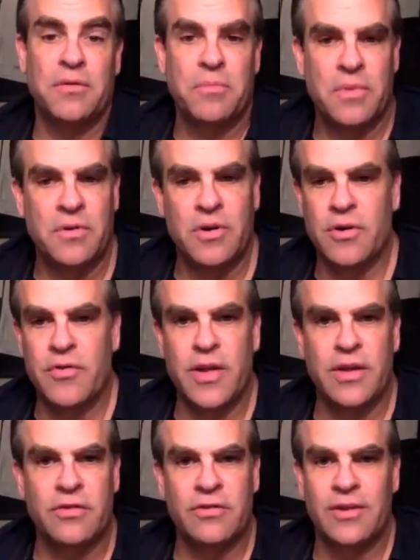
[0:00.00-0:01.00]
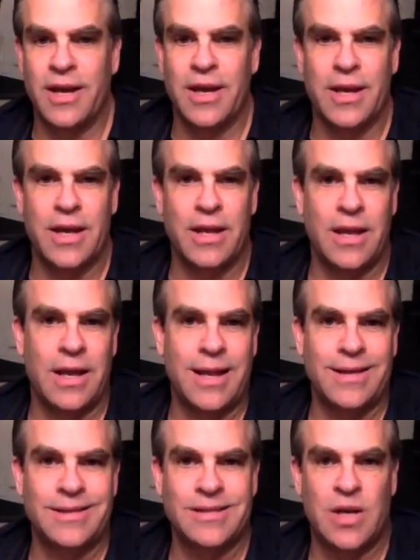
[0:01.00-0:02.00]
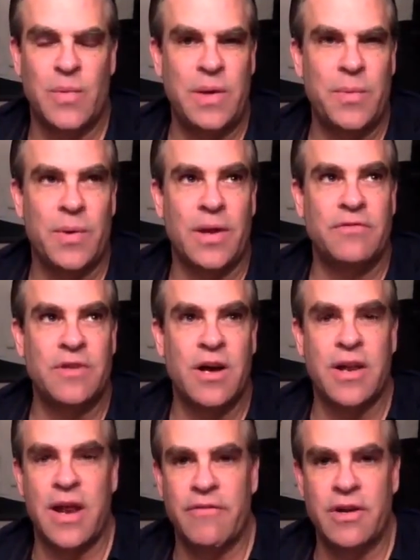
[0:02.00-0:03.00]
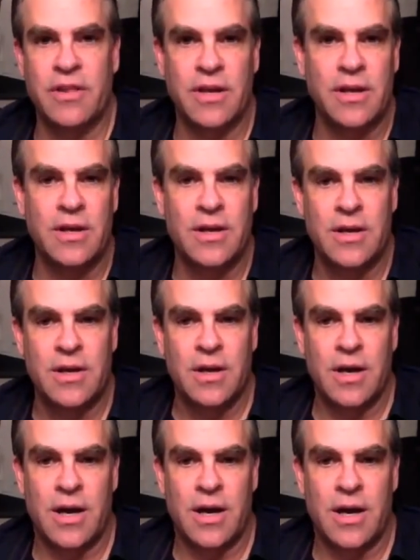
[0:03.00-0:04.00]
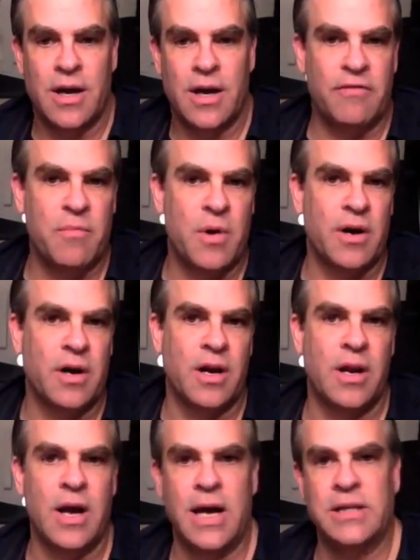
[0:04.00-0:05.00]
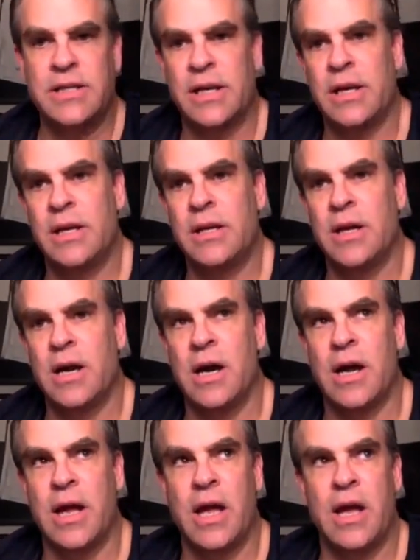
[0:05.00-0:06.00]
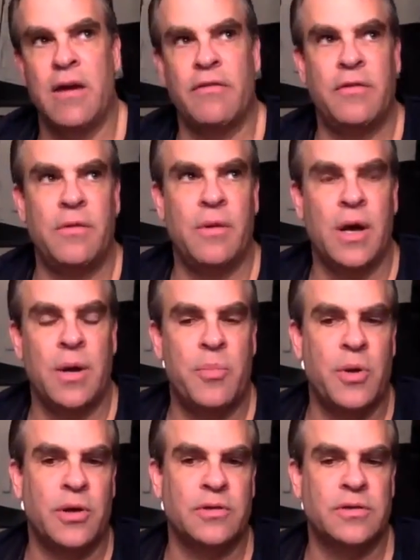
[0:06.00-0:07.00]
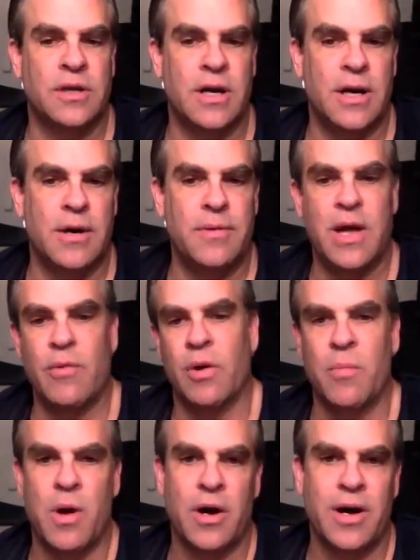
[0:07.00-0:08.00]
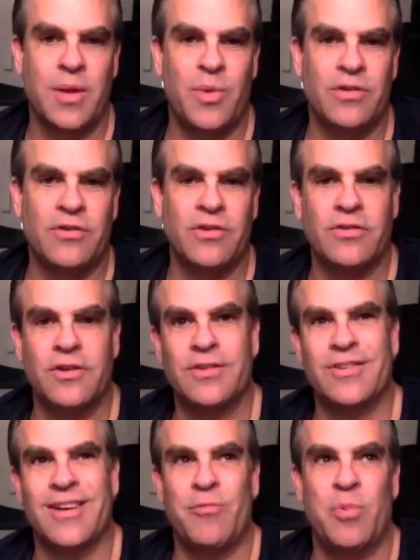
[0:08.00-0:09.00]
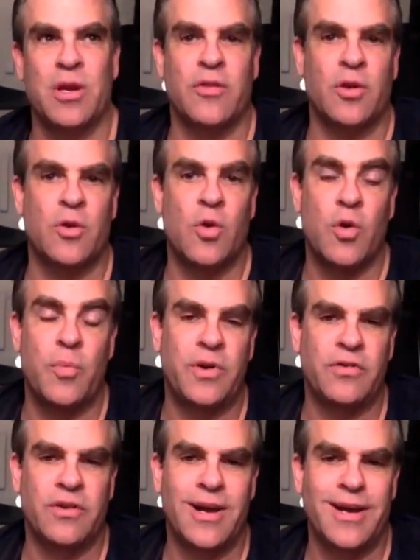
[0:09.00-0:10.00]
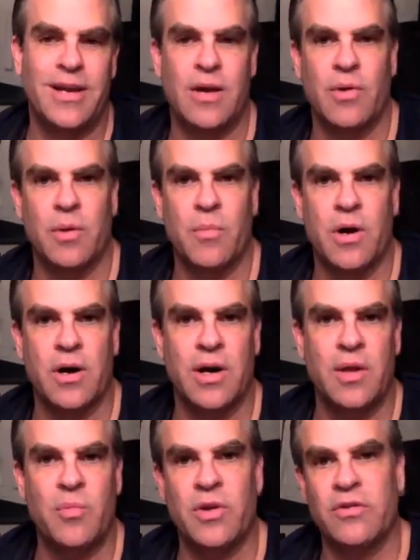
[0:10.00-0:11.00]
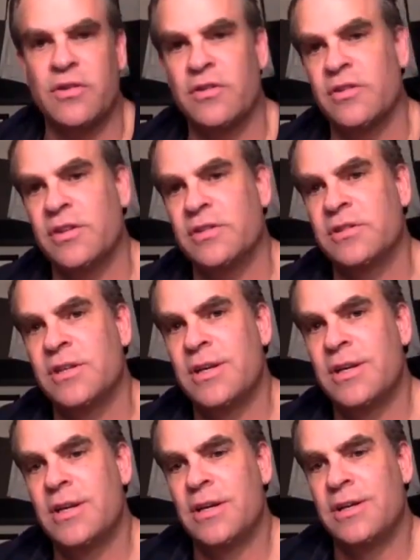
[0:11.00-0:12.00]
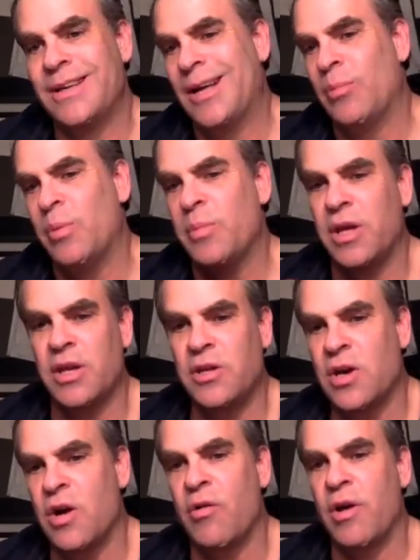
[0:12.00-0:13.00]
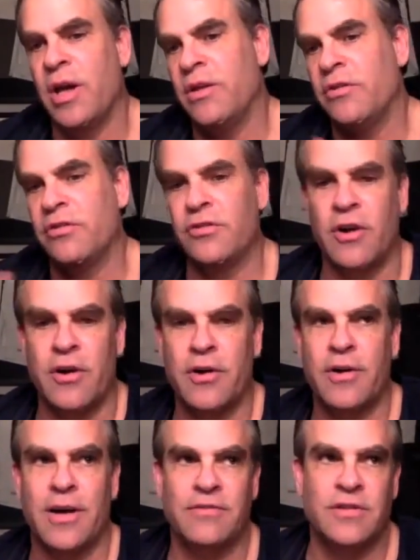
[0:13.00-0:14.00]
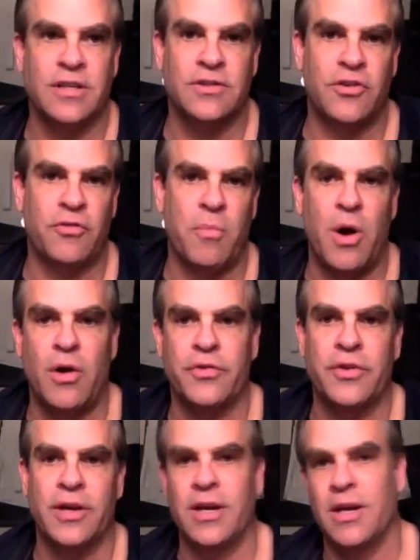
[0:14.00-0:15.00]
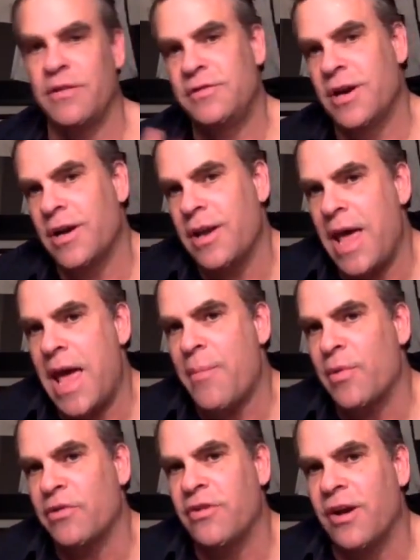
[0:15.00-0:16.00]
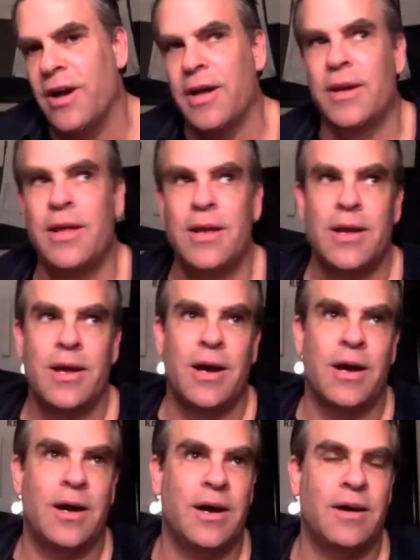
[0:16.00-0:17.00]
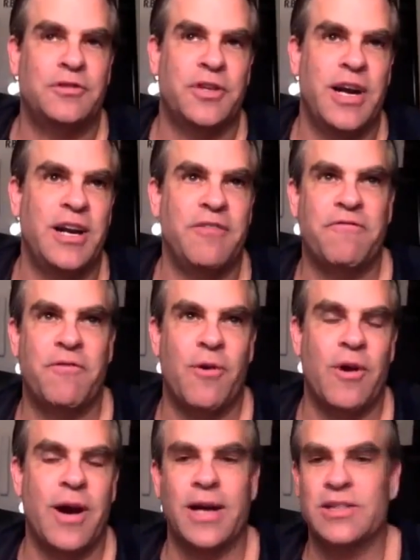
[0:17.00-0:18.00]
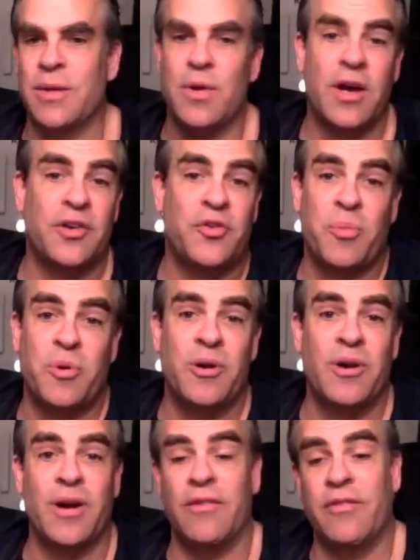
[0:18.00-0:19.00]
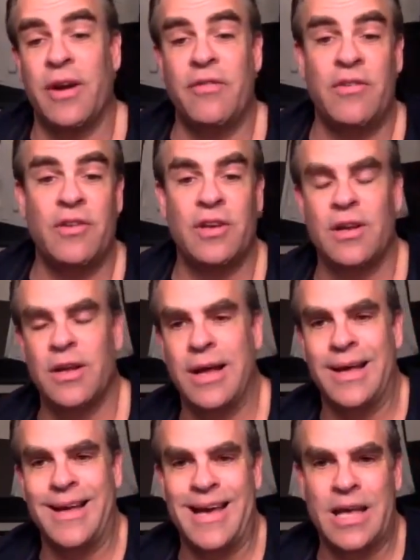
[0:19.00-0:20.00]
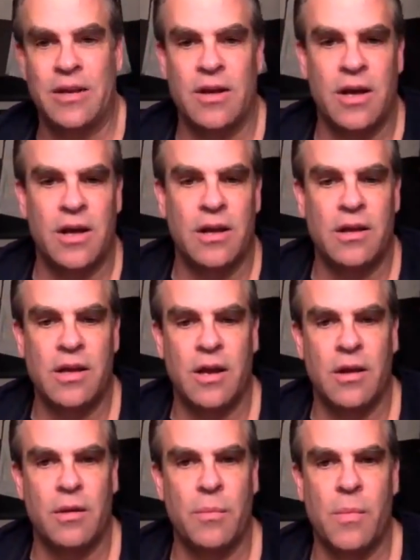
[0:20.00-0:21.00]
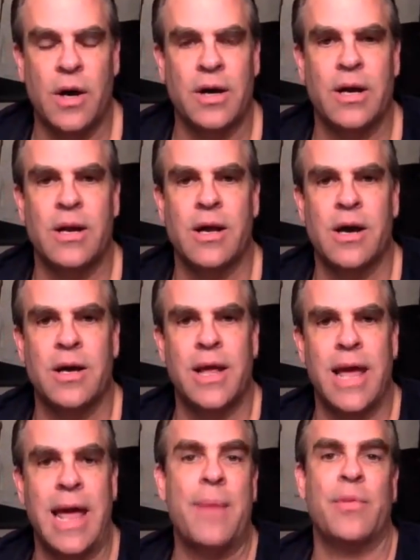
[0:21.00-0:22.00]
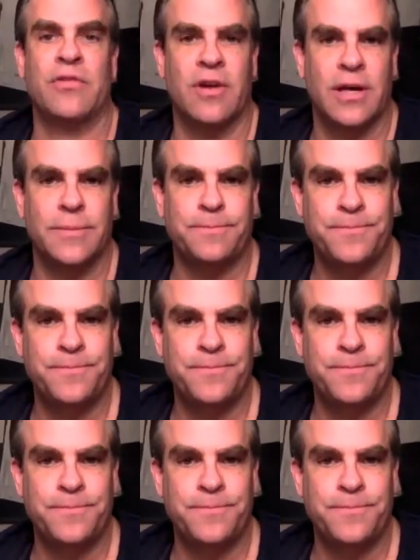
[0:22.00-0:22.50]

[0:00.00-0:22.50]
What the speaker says: doing this. And I like to tell people I've done everything. I marketed high ticket. I have built network marketing businesses. I've been on the corporate side of network marketing businesses to help them get going and start. I've done small ticket. I've done Amazon. I've traded Forex. I'm an entrepreneur. I've even had marketed on Amazon